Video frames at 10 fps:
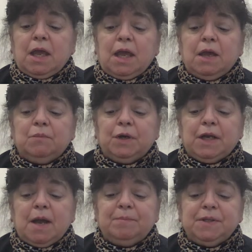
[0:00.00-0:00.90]
and what
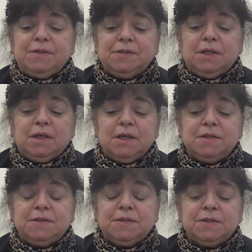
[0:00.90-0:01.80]
happens
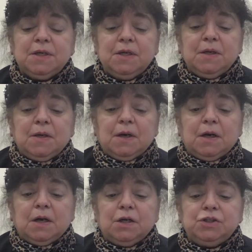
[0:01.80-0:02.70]
is
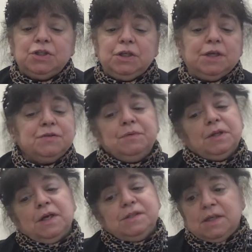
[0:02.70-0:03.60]
she doesn't
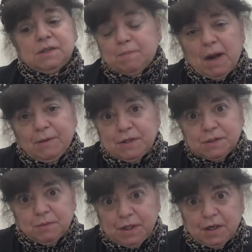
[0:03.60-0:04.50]
realize he's married
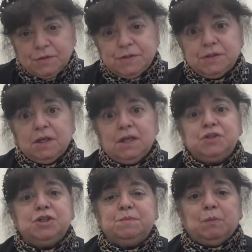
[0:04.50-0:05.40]
someone else.
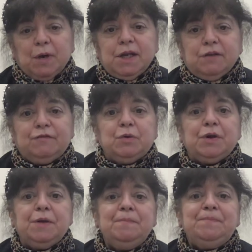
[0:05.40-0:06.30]
She's been waiting for
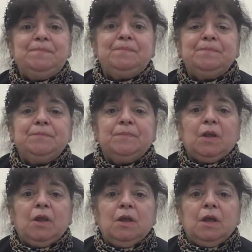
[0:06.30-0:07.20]
him.
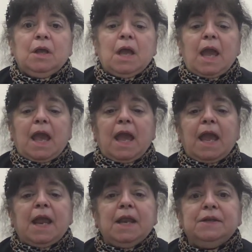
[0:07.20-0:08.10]

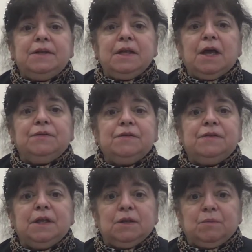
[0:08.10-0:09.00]
And the other
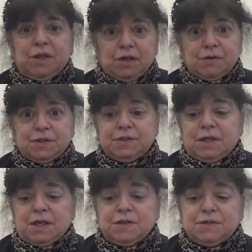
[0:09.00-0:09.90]
thing that we notice
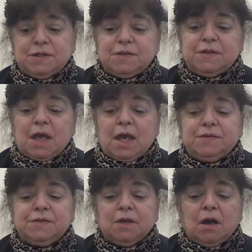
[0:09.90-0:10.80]
is that